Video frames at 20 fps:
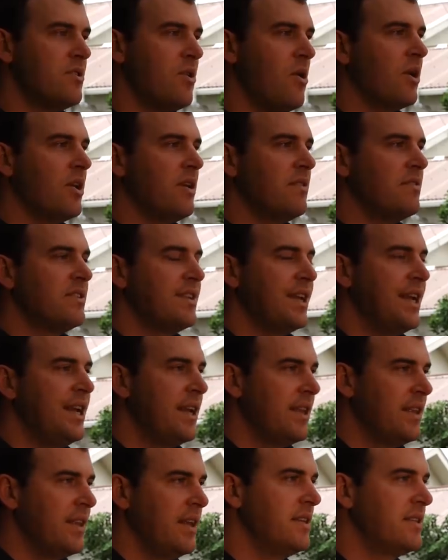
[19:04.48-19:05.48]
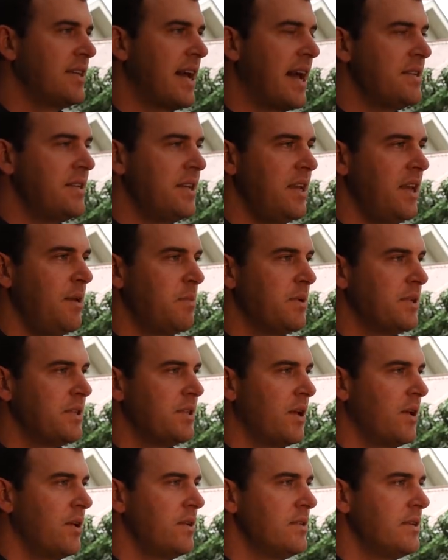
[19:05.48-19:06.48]
dog you've seen in these hunter
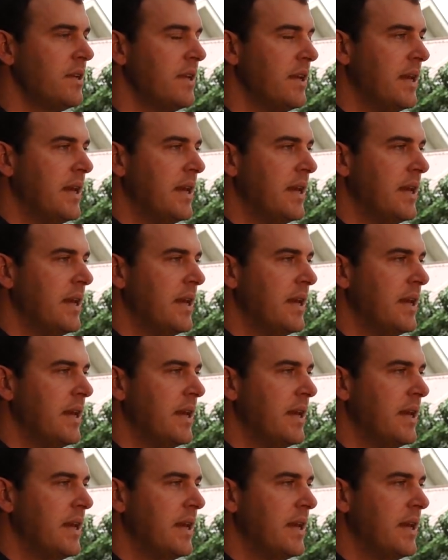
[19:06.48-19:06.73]
episodes.